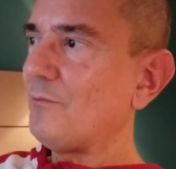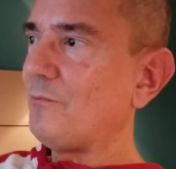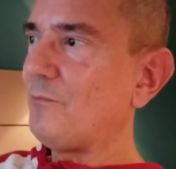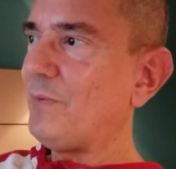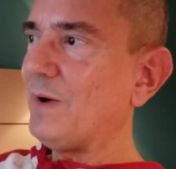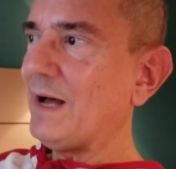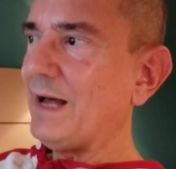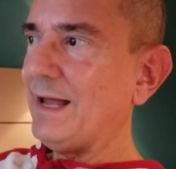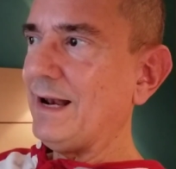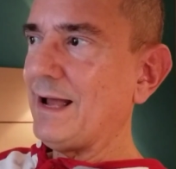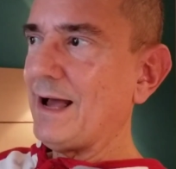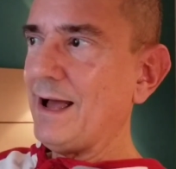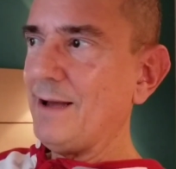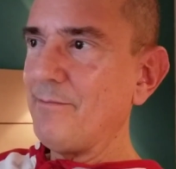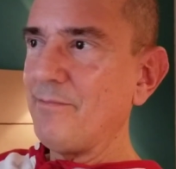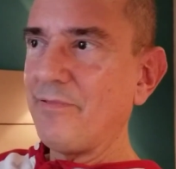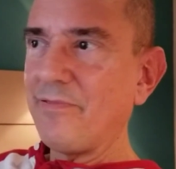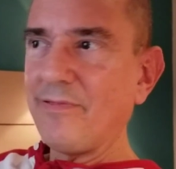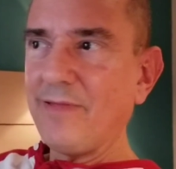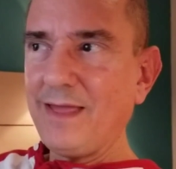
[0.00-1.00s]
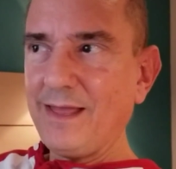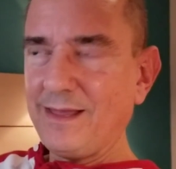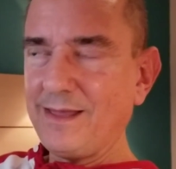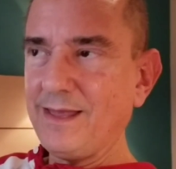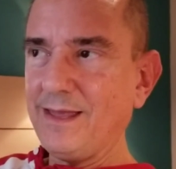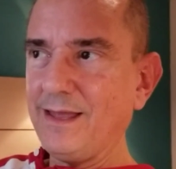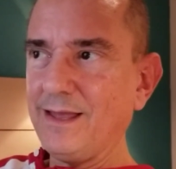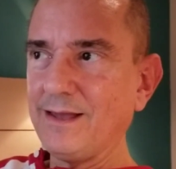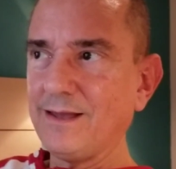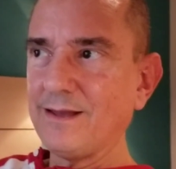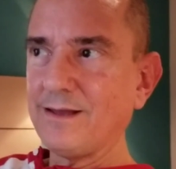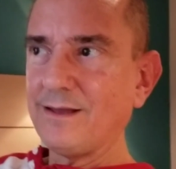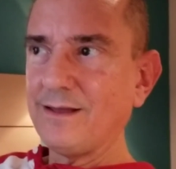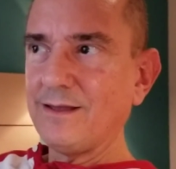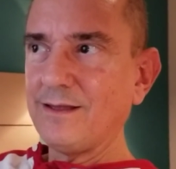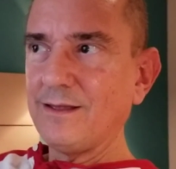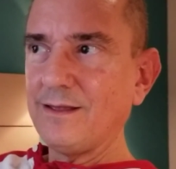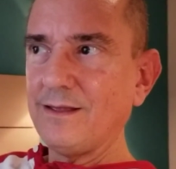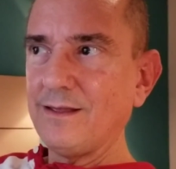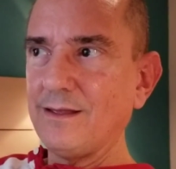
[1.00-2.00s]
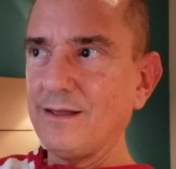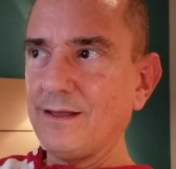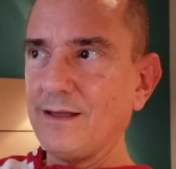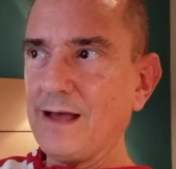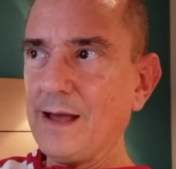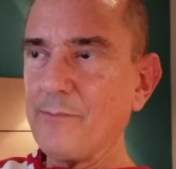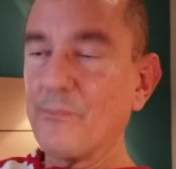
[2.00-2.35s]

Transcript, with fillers: but I'm thinking I